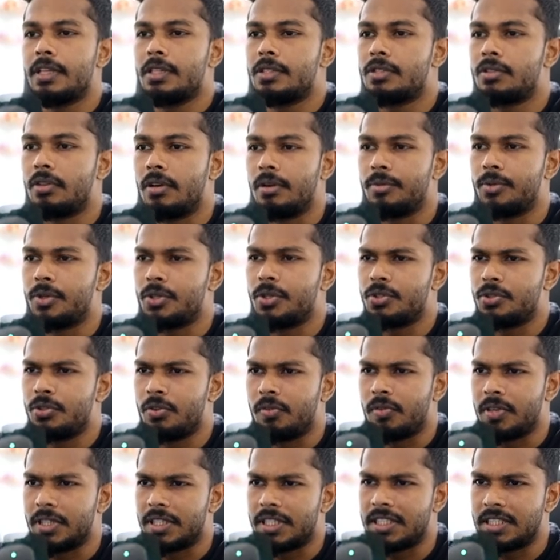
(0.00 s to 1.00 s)
So I'm not sure
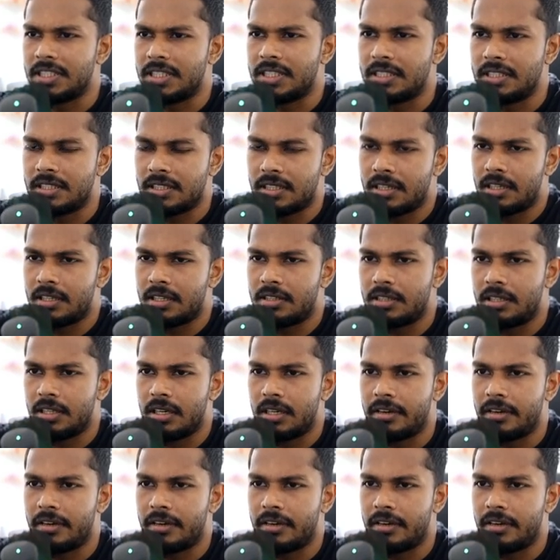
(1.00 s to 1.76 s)
what this is actually.